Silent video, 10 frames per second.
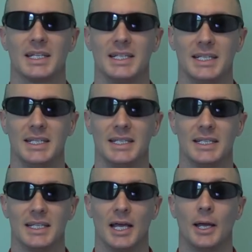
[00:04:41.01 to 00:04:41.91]

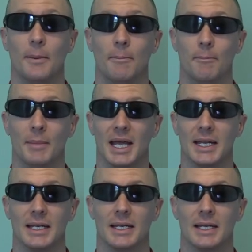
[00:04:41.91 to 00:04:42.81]
Mmm,
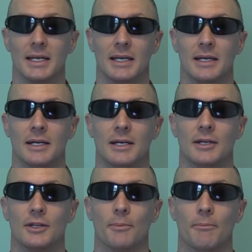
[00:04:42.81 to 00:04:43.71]
men.
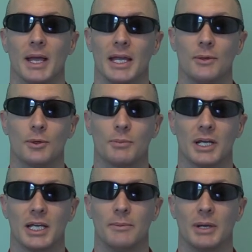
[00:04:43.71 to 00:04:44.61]
The men were
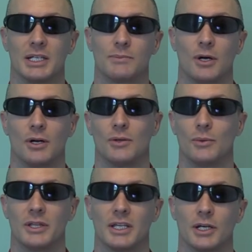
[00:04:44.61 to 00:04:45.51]
playing baseball
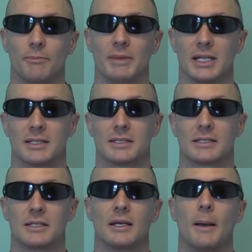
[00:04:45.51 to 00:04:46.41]
with their
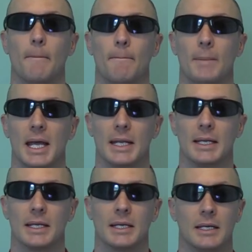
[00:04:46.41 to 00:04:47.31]
mitts.
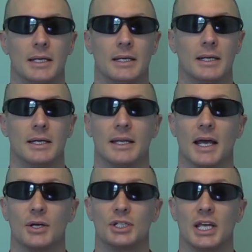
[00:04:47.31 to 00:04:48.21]
Men.
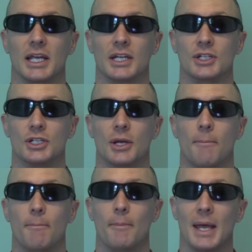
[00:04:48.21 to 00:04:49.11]
Now change
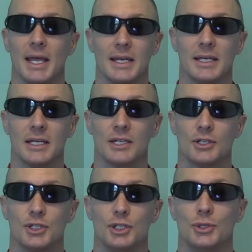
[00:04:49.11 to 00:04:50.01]
men
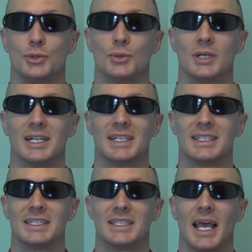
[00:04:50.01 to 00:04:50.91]
to
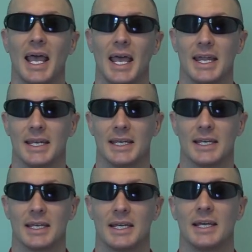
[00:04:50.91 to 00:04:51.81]
ten.
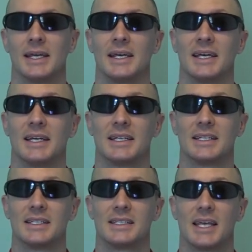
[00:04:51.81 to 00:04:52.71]

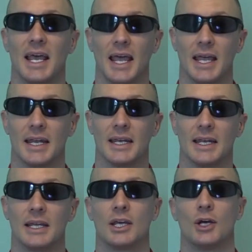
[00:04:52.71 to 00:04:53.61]
Ten.
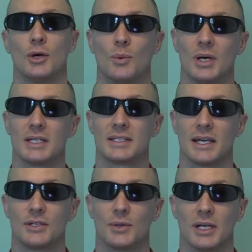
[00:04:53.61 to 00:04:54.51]
What
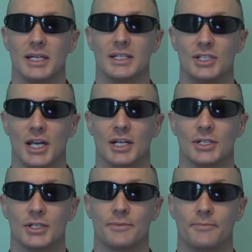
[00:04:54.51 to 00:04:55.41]
sound do I need to
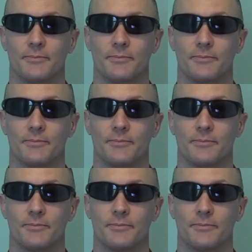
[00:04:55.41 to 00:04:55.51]
change?